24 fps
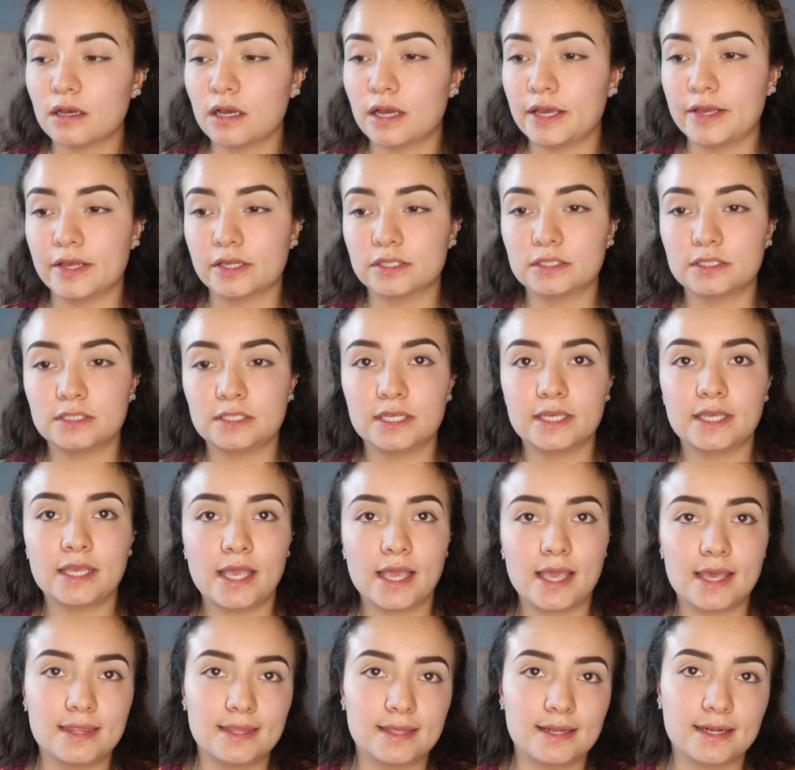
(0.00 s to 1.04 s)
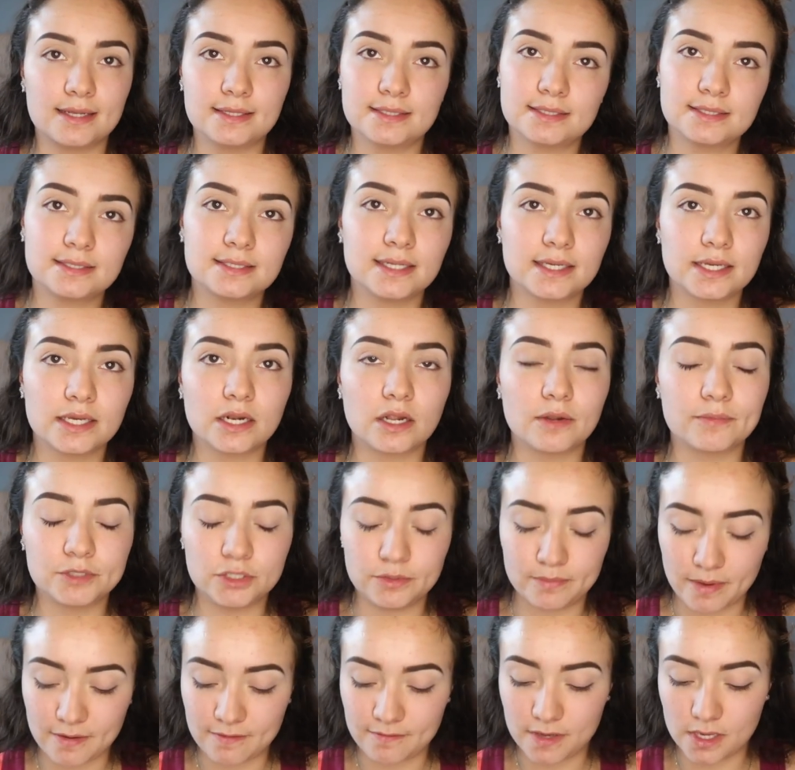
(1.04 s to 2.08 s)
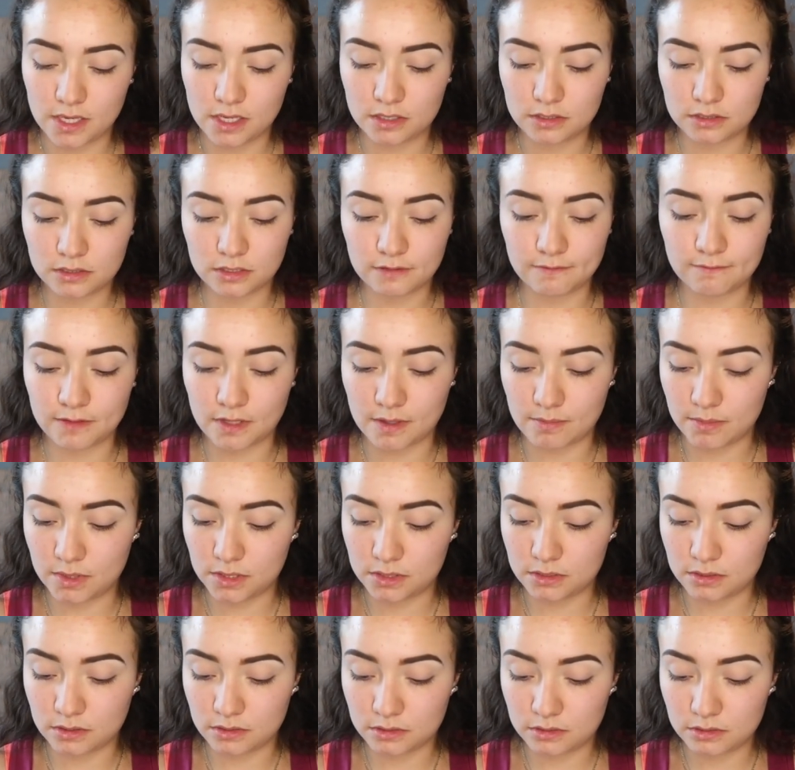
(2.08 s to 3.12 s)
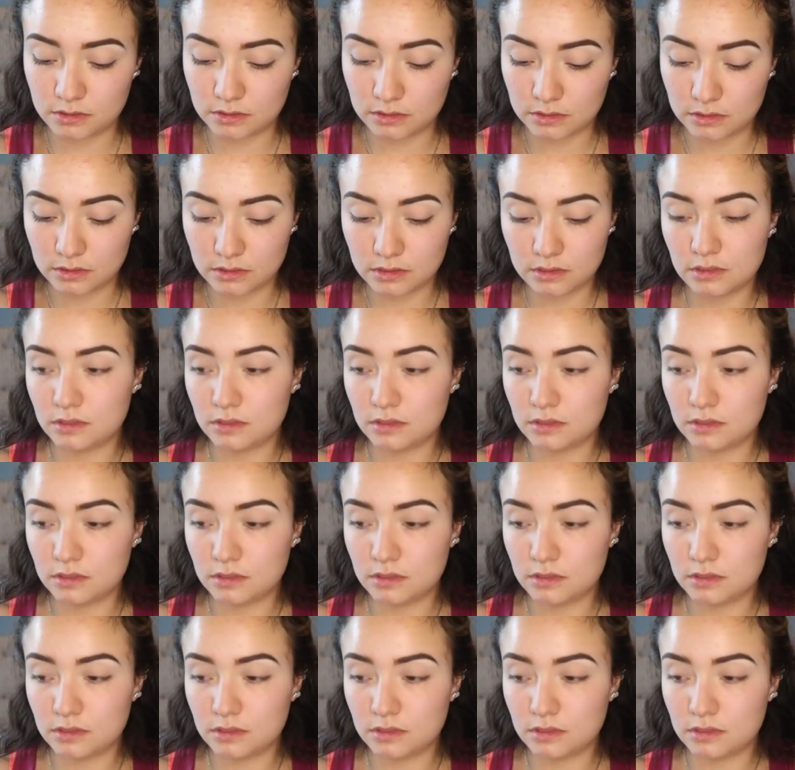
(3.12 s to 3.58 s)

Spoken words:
unstick it and then I stick it onto my face, if that makes sense.